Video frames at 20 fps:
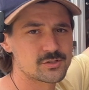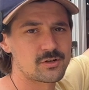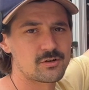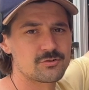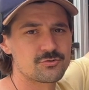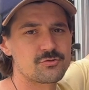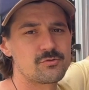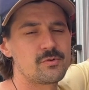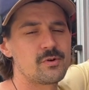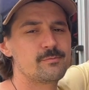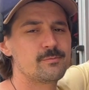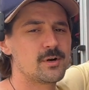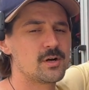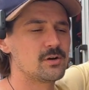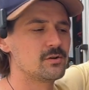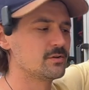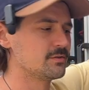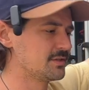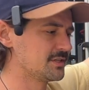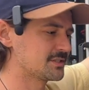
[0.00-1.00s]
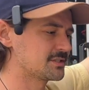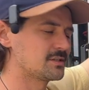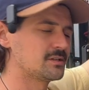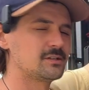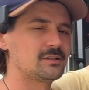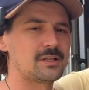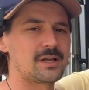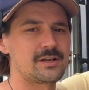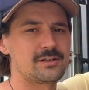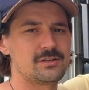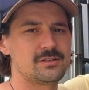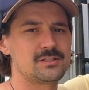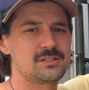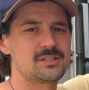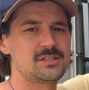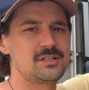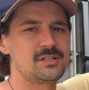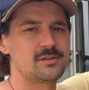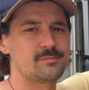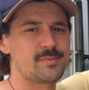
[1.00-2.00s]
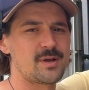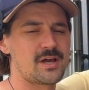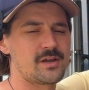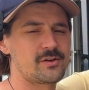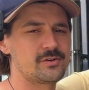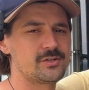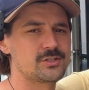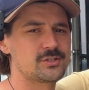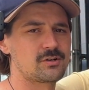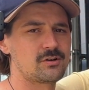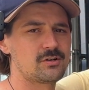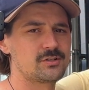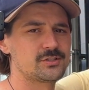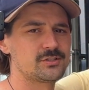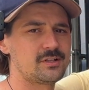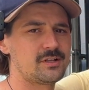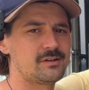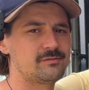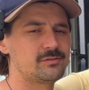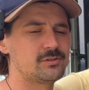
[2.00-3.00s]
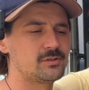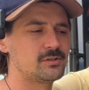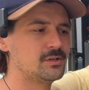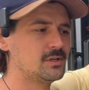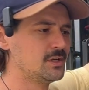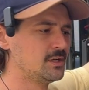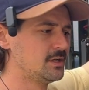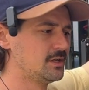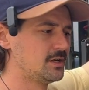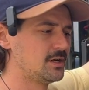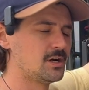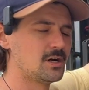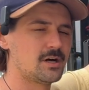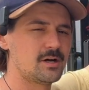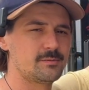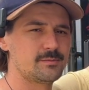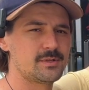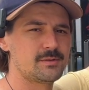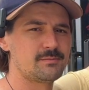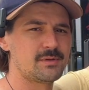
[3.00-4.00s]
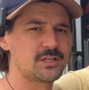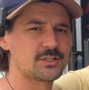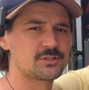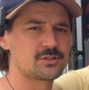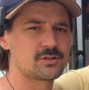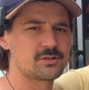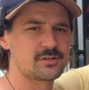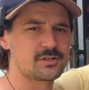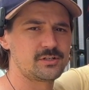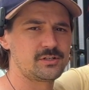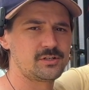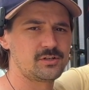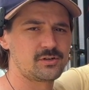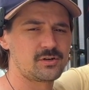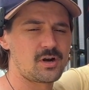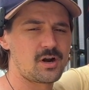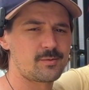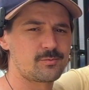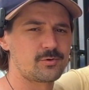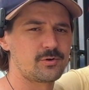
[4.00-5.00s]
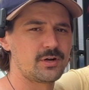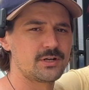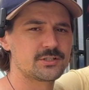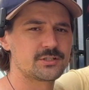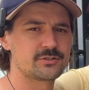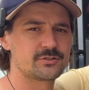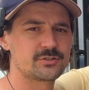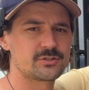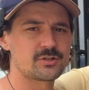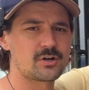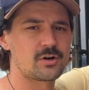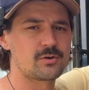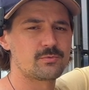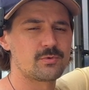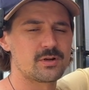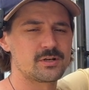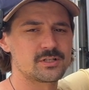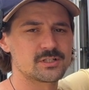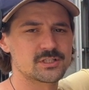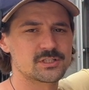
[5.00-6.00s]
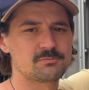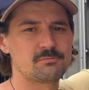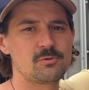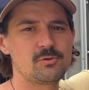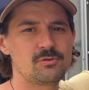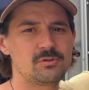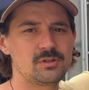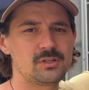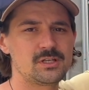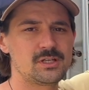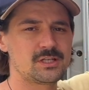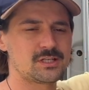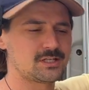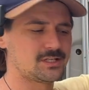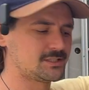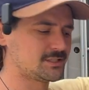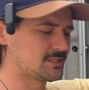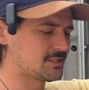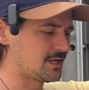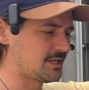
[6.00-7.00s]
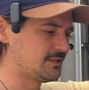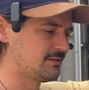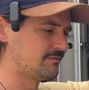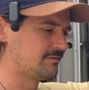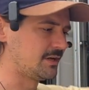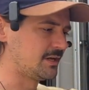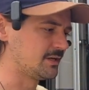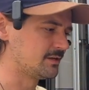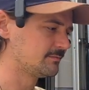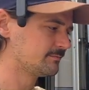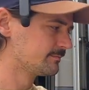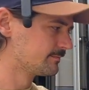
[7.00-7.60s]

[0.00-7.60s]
charger remote that's going to allow you to see your battery charge level, and make sure your operations are running smoothly inside the van.